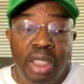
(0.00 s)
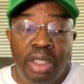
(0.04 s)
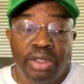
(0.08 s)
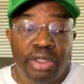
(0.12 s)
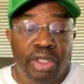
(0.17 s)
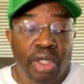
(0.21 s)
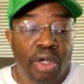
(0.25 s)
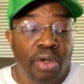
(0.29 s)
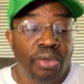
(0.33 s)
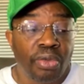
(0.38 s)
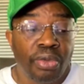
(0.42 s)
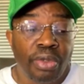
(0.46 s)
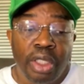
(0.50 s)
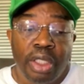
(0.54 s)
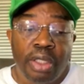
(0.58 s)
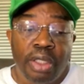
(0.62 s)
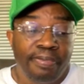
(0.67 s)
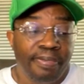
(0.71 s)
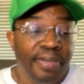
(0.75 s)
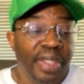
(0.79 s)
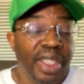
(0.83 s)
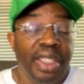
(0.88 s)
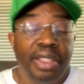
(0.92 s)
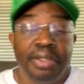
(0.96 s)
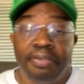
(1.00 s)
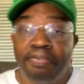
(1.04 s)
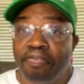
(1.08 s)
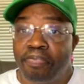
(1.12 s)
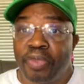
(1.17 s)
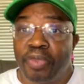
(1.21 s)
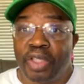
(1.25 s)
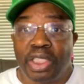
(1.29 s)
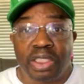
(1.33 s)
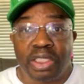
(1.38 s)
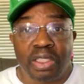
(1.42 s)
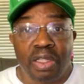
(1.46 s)
So me,
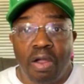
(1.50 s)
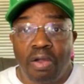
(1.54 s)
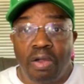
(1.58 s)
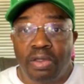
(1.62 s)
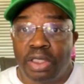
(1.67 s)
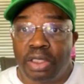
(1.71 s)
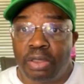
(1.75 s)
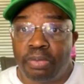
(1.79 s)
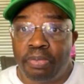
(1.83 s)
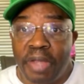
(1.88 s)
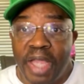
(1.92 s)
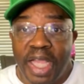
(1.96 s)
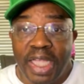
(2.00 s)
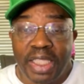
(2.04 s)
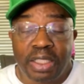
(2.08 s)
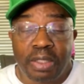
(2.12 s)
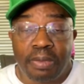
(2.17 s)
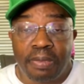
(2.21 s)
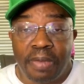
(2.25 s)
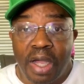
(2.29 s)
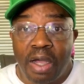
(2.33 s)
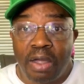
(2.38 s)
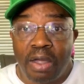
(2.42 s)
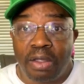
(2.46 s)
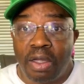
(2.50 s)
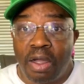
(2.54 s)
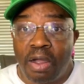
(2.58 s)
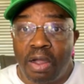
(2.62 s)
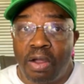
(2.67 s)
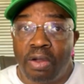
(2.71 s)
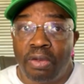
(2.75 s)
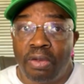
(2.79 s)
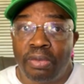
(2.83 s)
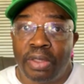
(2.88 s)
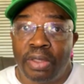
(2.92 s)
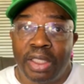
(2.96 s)
as long as it's basketball
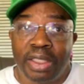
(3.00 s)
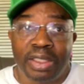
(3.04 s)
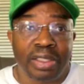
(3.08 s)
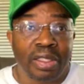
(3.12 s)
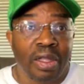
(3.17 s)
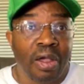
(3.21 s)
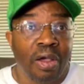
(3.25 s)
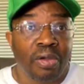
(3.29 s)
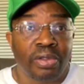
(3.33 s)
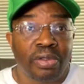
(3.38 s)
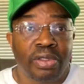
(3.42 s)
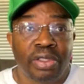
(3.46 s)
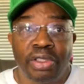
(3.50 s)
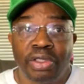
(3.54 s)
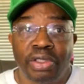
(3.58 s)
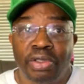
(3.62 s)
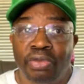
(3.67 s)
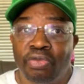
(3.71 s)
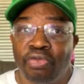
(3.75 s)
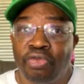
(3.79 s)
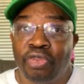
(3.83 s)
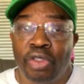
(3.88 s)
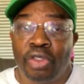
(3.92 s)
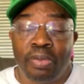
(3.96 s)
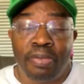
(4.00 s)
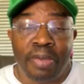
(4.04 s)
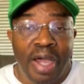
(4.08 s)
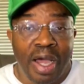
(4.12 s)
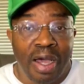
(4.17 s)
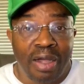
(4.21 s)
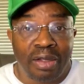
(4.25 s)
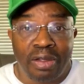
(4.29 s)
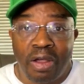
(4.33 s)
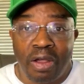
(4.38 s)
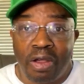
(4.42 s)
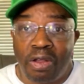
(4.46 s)
on, as long as it's
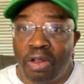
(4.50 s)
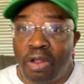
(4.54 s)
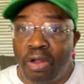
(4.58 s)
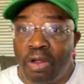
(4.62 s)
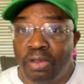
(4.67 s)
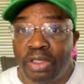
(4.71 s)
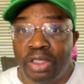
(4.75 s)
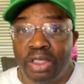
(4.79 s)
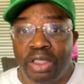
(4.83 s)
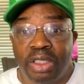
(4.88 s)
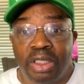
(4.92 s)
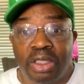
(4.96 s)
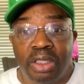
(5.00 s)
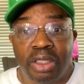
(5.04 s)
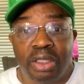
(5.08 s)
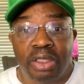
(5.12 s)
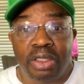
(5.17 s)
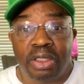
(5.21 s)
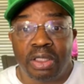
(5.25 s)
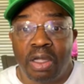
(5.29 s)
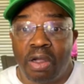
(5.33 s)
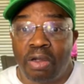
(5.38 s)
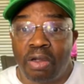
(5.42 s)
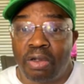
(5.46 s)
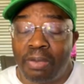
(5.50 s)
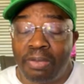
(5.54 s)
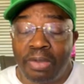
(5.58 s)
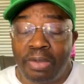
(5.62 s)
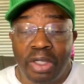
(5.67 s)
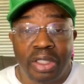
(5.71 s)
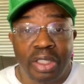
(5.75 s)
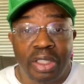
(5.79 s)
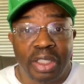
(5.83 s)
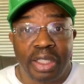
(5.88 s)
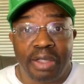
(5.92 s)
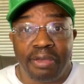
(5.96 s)
football on, as long as it's tennis on, I'm
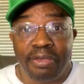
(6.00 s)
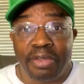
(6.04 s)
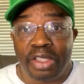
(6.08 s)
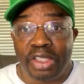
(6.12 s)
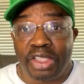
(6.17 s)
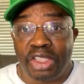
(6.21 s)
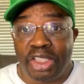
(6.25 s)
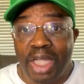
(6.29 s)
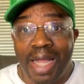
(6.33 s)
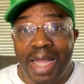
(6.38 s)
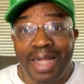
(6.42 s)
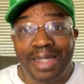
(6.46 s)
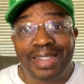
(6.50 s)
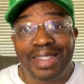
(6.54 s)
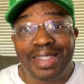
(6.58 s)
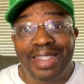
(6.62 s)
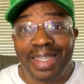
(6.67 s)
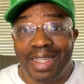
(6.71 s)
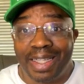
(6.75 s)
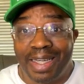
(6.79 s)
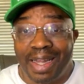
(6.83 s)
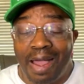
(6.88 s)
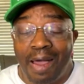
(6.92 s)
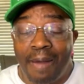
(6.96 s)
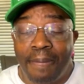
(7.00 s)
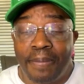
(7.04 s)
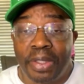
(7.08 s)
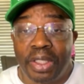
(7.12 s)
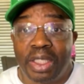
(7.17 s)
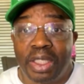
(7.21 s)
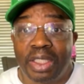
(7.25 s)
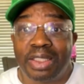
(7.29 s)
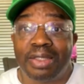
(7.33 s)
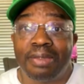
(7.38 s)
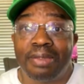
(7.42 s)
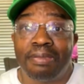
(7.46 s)
going to give it a shot and check it out
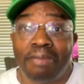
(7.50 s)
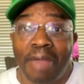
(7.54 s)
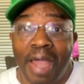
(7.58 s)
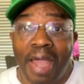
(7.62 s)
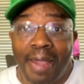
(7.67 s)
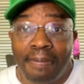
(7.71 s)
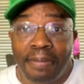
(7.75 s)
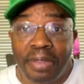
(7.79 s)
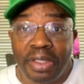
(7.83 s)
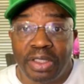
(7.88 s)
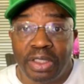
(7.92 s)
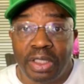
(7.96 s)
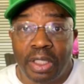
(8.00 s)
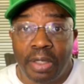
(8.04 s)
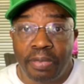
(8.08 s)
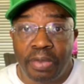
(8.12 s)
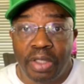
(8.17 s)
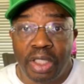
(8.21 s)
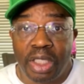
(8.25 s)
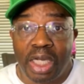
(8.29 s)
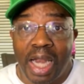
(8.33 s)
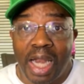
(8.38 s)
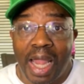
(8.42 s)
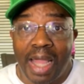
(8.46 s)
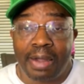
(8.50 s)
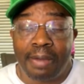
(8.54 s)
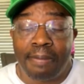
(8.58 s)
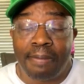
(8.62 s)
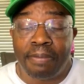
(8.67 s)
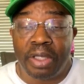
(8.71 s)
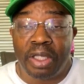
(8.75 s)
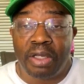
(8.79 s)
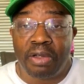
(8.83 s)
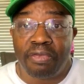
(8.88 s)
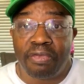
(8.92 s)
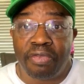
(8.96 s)
because it might be something that I could
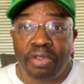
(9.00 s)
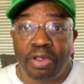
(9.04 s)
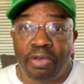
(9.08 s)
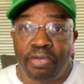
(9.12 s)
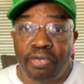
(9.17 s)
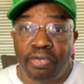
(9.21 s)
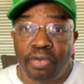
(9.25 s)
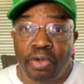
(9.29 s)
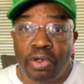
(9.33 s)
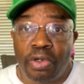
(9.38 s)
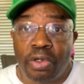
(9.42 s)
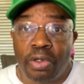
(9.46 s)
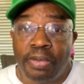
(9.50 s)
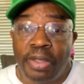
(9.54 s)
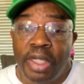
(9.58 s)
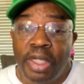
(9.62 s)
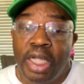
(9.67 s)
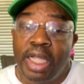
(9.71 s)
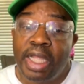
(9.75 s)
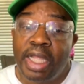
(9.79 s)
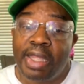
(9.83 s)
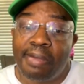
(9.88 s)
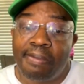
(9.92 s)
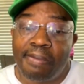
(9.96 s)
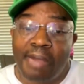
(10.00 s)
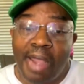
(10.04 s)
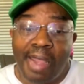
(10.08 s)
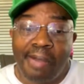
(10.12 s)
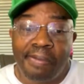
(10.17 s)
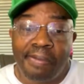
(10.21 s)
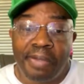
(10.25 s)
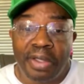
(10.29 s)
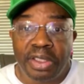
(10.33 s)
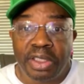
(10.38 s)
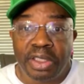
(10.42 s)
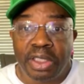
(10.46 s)
benefit from. It
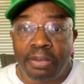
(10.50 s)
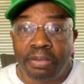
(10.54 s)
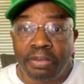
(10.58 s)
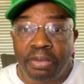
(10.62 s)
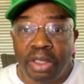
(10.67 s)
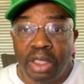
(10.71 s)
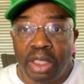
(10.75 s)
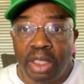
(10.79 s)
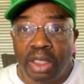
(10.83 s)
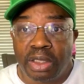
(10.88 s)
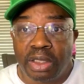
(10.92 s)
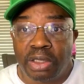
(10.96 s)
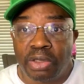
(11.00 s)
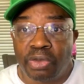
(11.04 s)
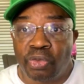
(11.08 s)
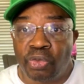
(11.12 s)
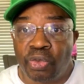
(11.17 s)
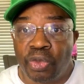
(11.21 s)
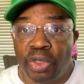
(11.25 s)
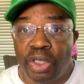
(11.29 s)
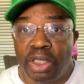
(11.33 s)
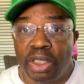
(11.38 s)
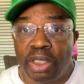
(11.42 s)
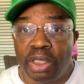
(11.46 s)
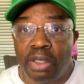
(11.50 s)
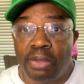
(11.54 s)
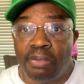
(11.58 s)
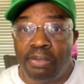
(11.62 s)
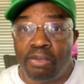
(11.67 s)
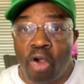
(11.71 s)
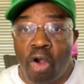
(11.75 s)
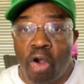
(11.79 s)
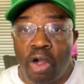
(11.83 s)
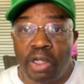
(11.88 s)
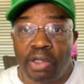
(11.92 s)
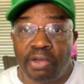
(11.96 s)
might be something that's a really good
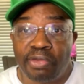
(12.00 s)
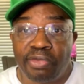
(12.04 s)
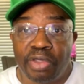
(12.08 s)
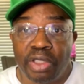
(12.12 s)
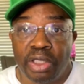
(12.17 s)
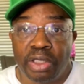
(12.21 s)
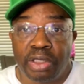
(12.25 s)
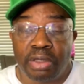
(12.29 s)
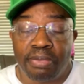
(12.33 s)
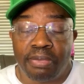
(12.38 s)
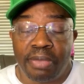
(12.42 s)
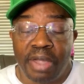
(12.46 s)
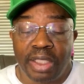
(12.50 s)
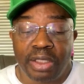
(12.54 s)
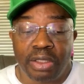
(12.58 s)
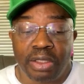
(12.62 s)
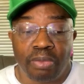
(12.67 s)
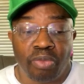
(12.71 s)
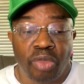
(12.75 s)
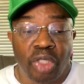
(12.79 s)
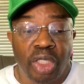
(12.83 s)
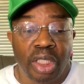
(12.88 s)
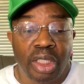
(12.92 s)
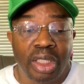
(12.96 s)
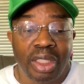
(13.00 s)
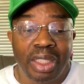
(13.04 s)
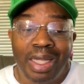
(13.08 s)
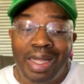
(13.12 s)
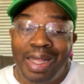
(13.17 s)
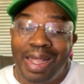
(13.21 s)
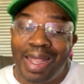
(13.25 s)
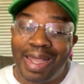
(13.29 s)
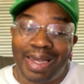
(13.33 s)
market for us to make some money.